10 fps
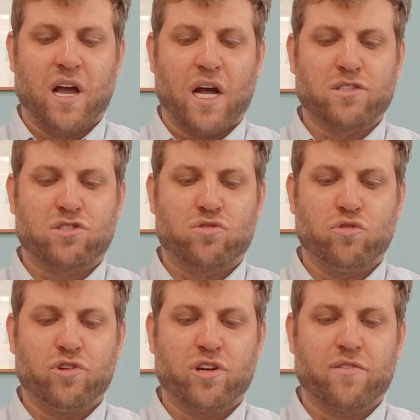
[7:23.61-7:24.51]
on
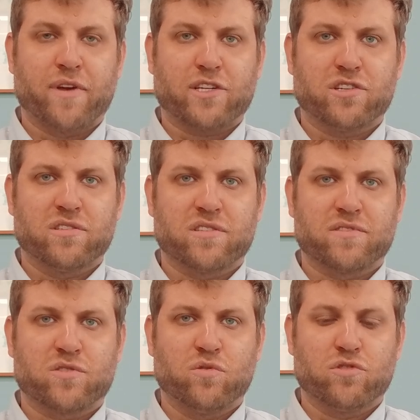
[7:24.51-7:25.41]
school year evictions of
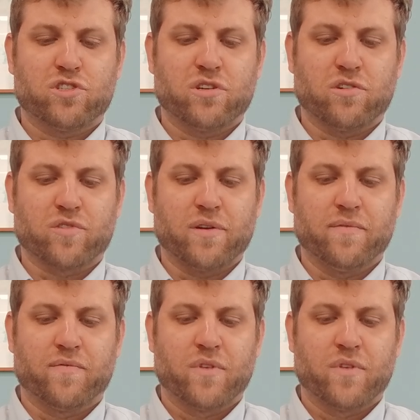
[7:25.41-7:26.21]
school children,